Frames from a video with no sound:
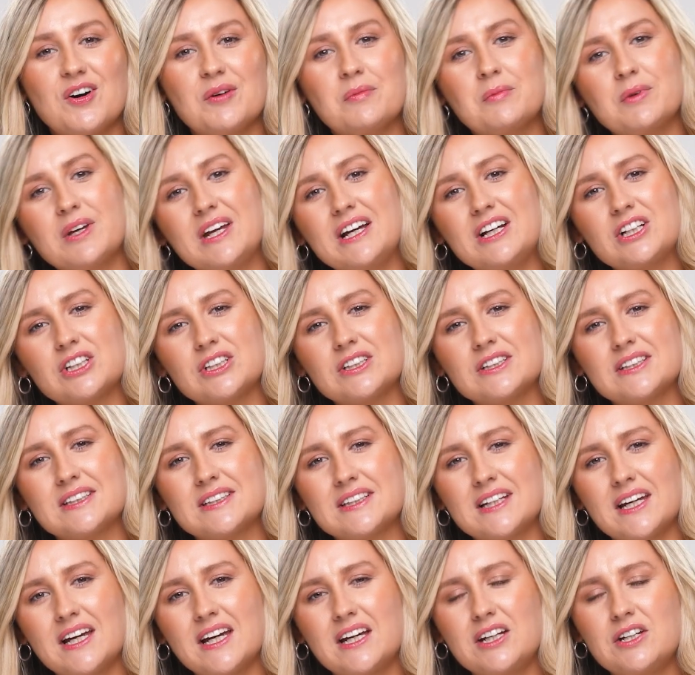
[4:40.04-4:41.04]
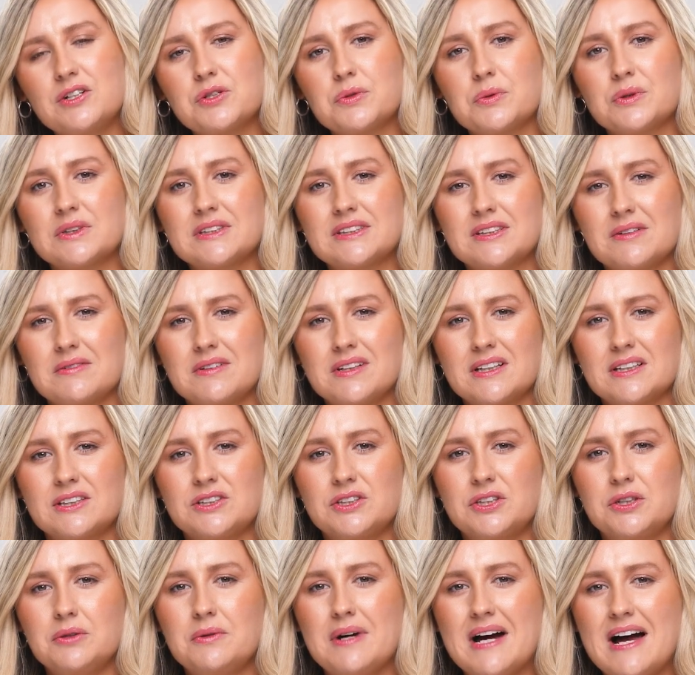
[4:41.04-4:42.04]
combination skin, you don't want something that's
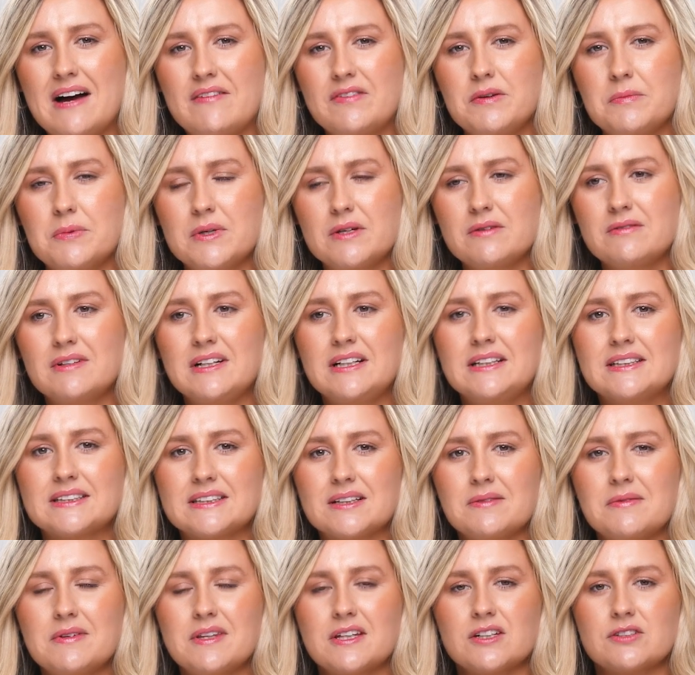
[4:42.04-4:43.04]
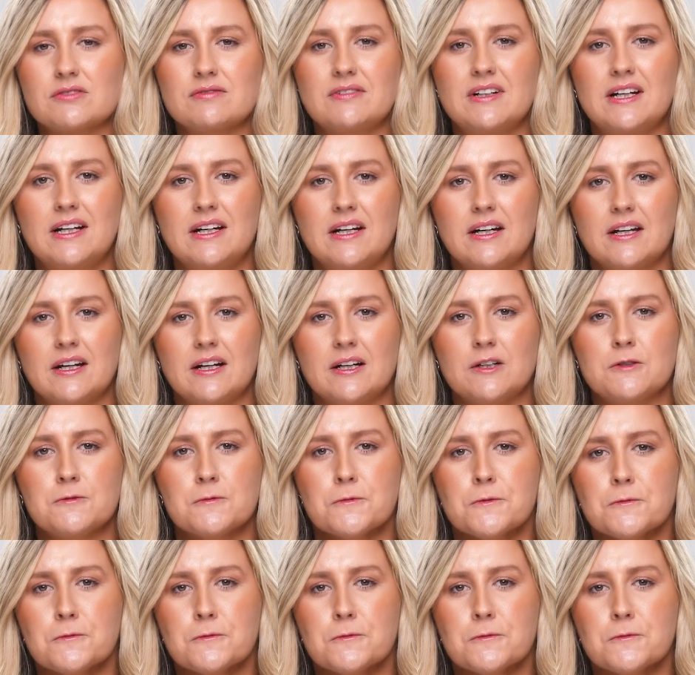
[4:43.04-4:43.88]
too heavy, but you need something that's really gonna,